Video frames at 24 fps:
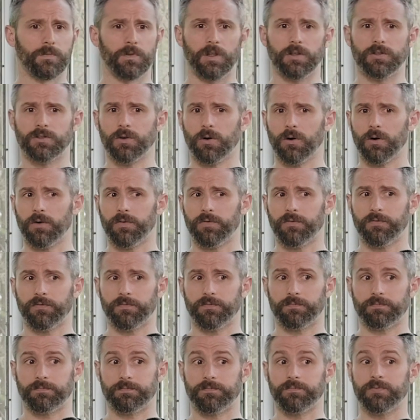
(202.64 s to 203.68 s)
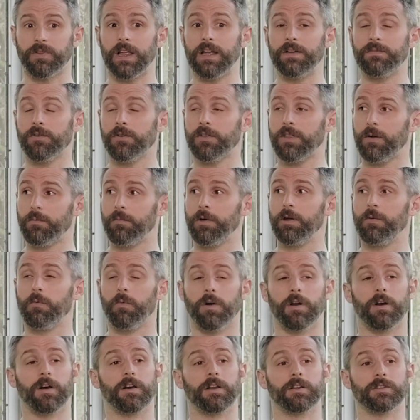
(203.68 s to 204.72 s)
Is there a flavor that we
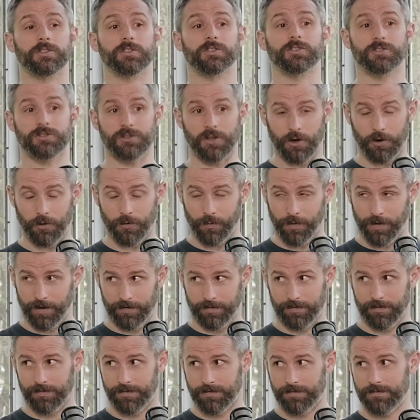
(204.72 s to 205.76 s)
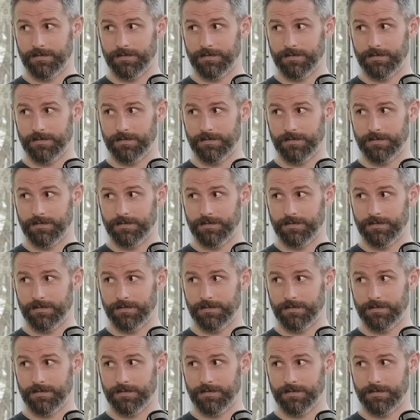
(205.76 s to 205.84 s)
wanted to start with?